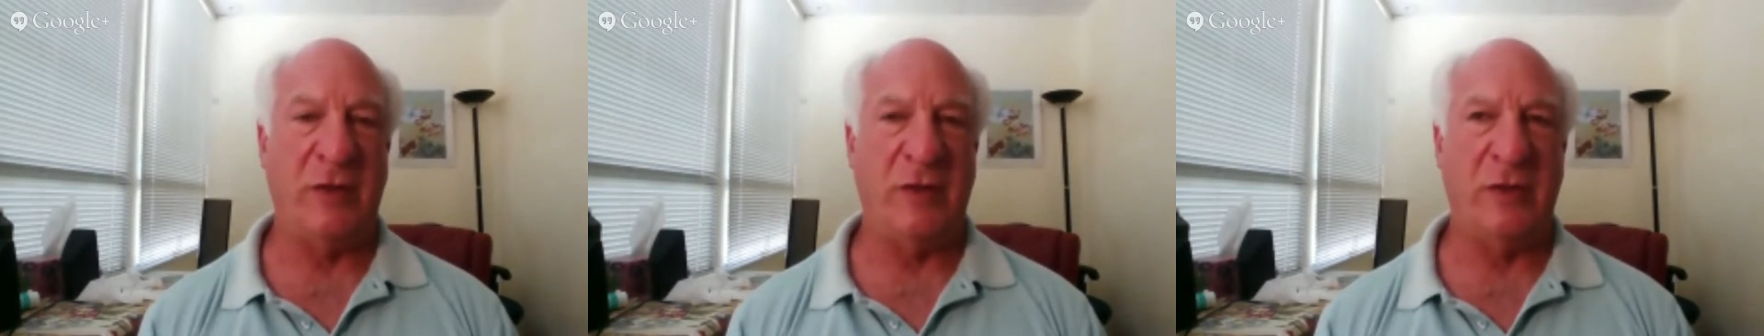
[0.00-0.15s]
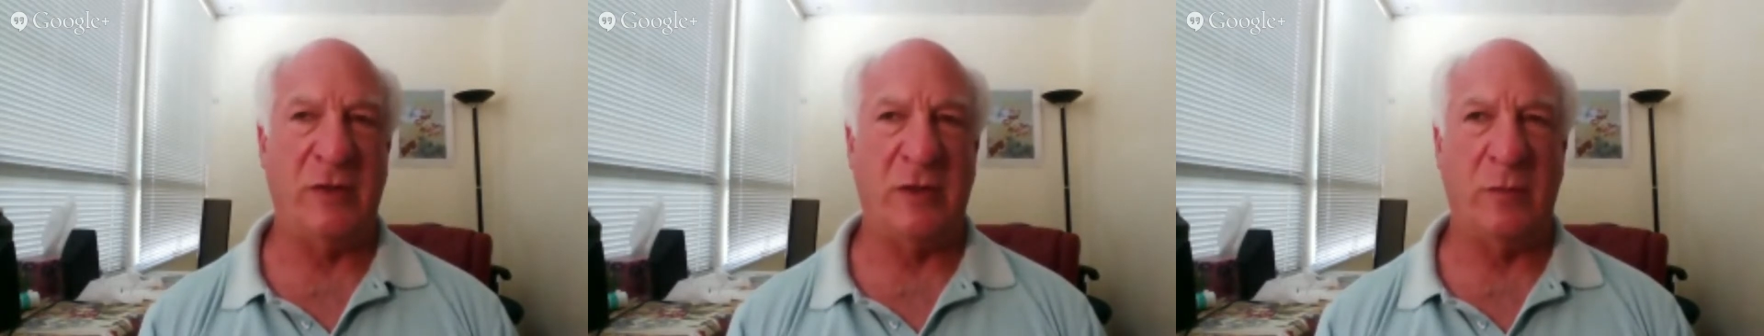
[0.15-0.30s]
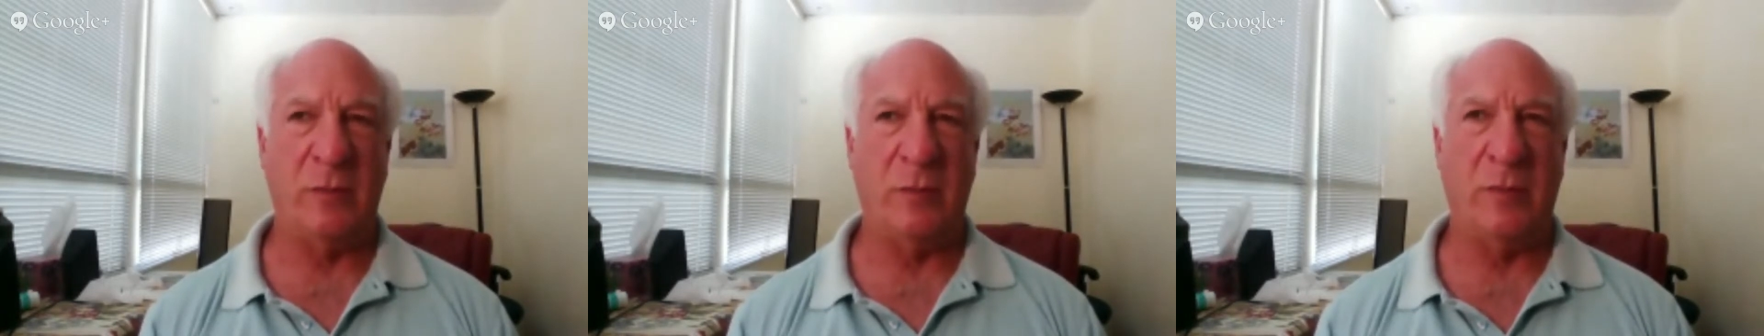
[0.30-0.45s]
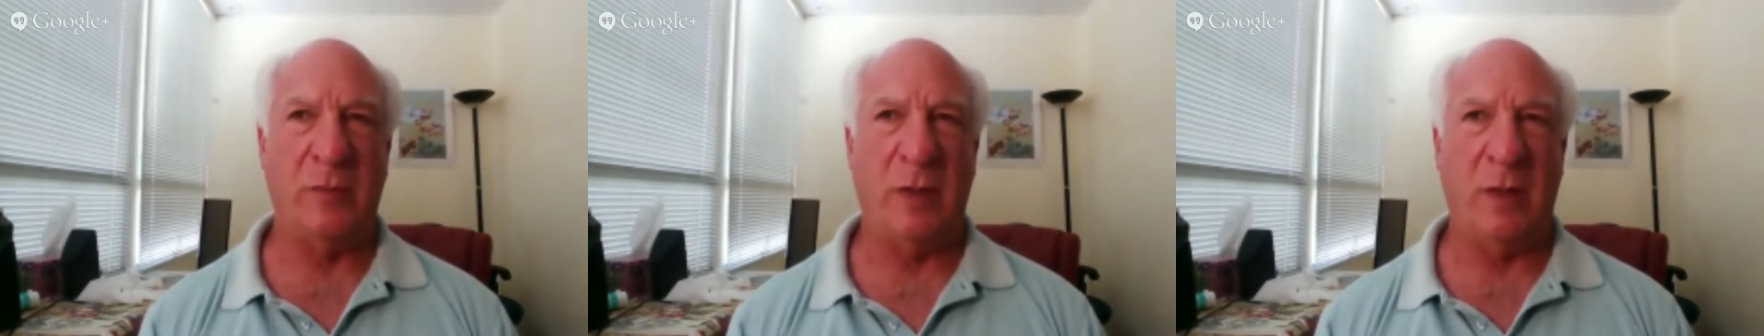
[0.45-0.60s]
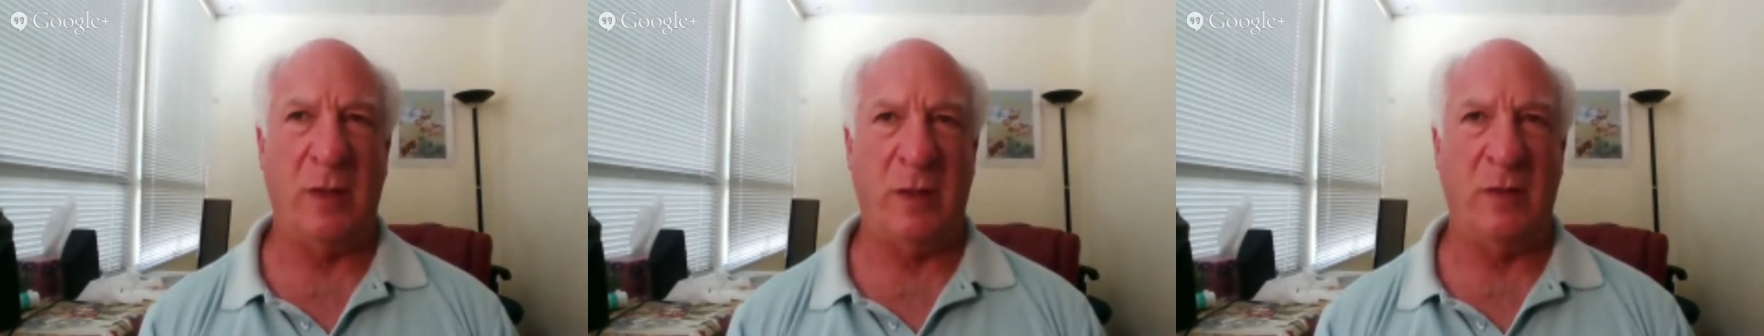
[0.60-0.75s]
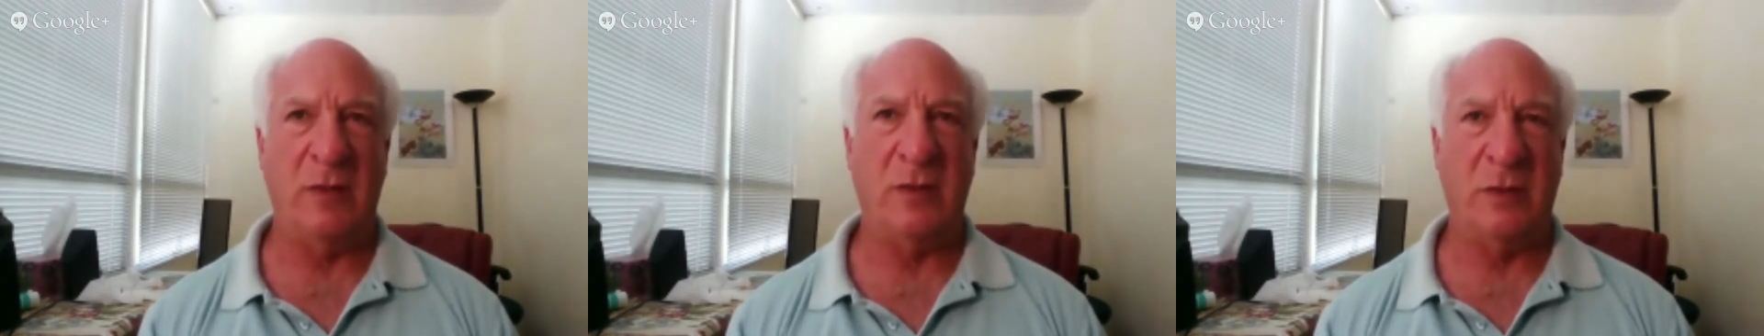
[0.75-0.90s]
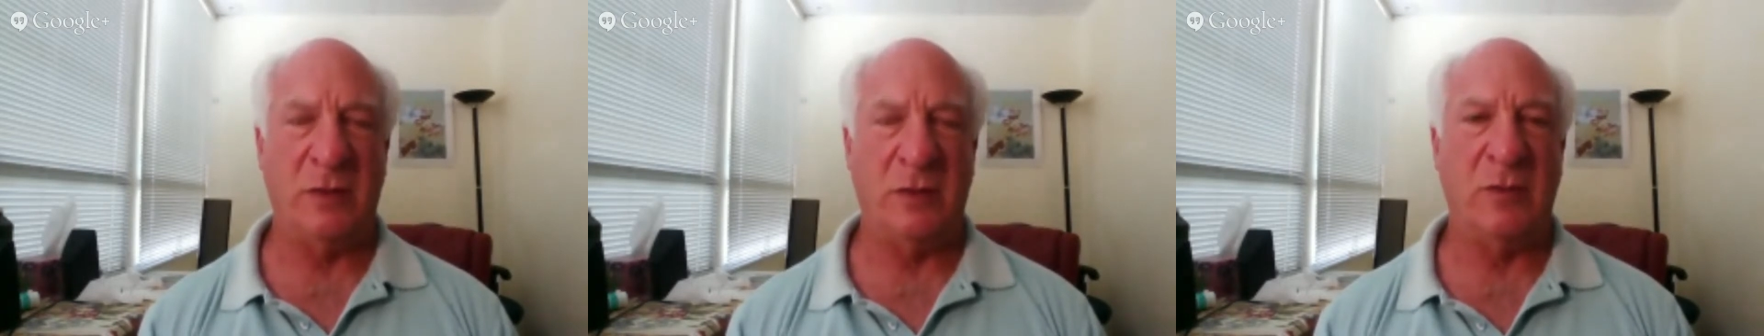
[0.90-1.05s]
system
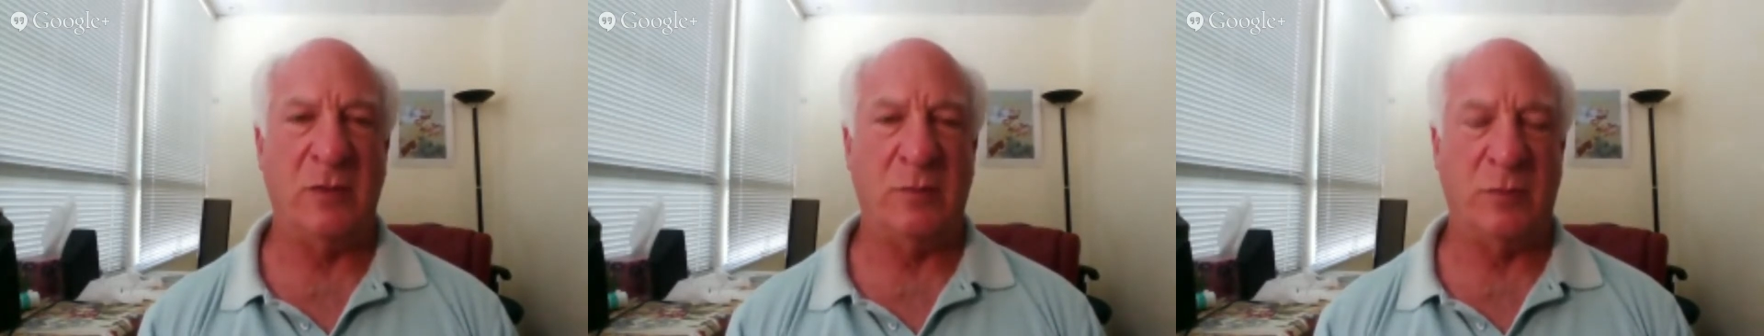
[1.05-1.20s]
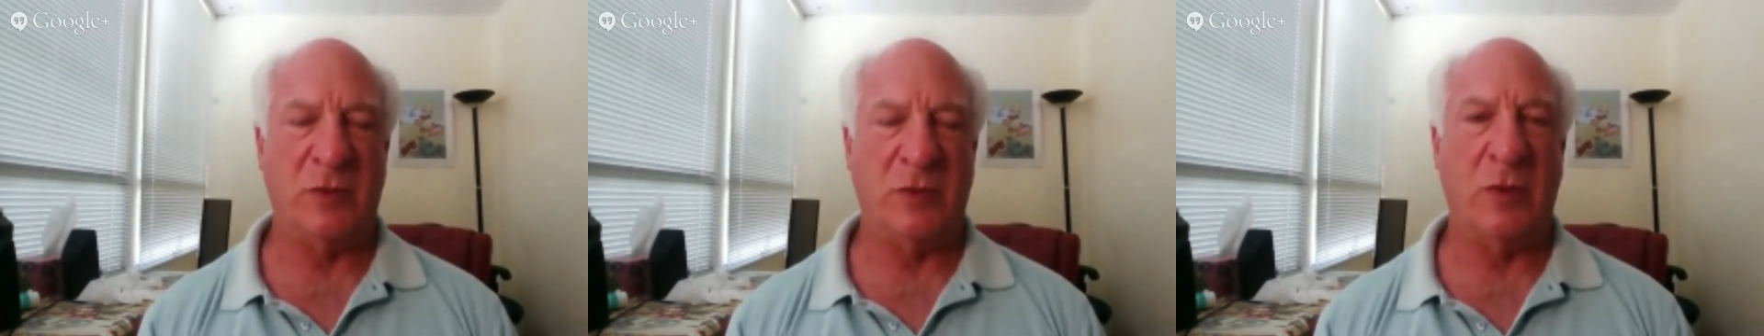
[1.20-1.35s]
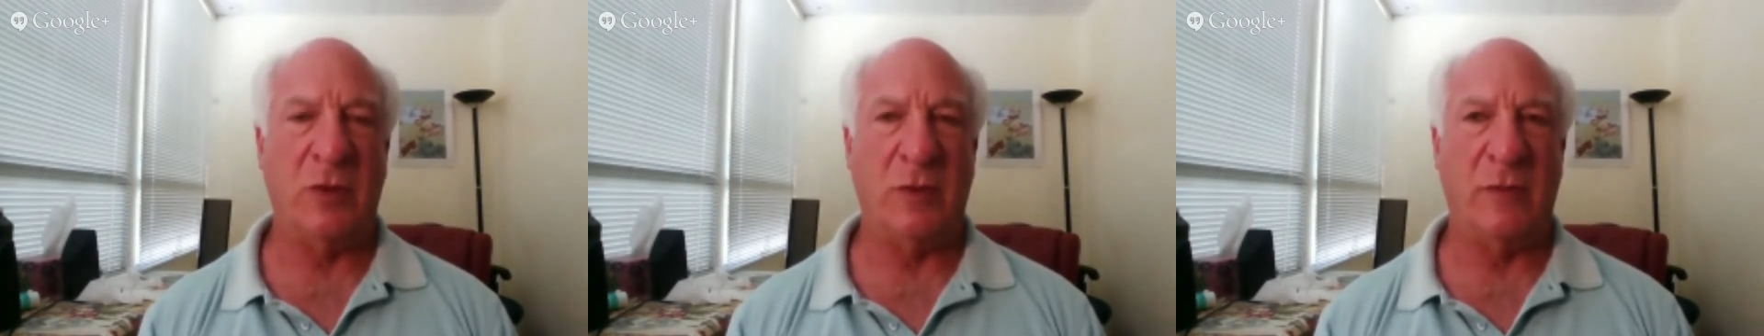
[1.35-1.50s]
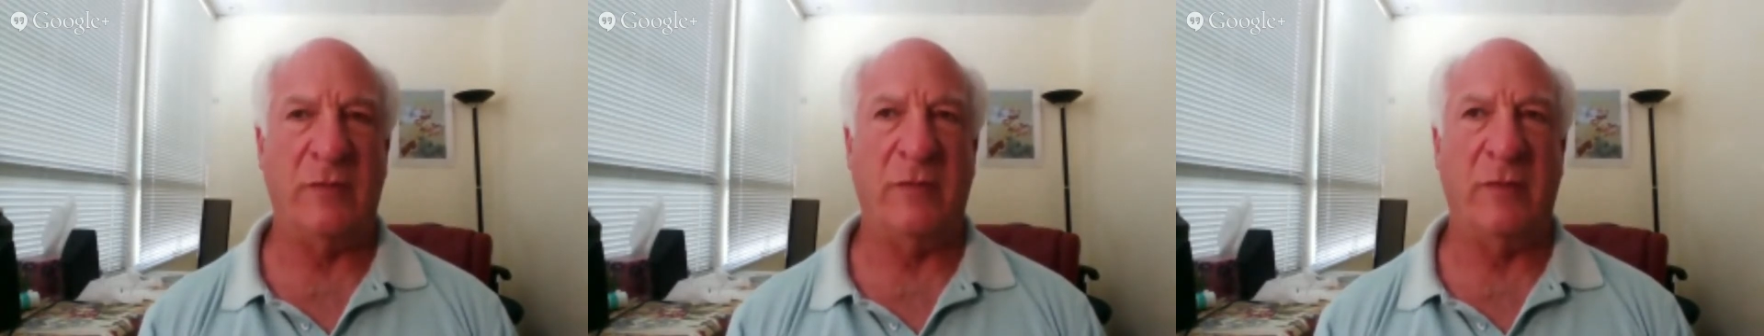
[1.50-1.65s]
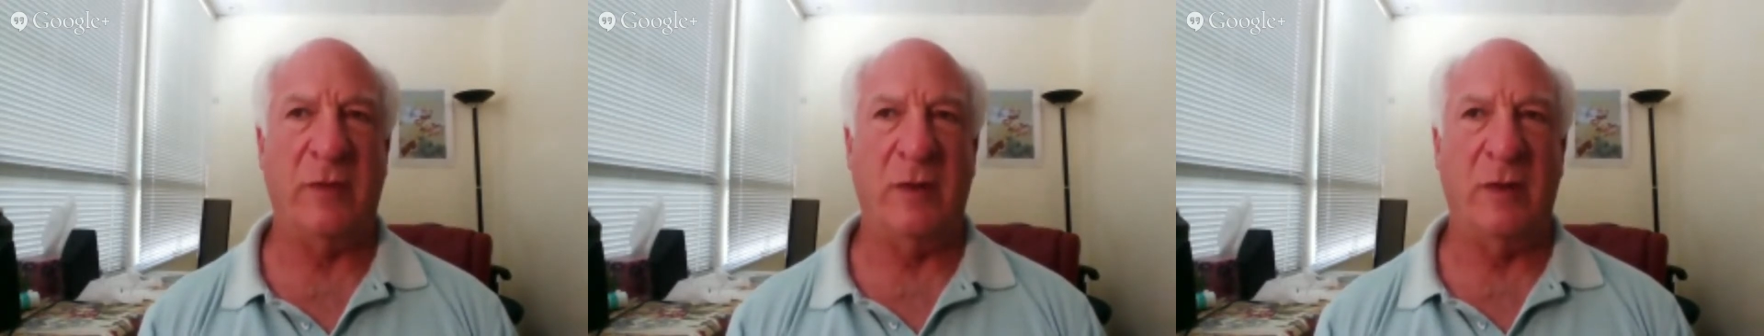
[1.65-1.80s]
is sort of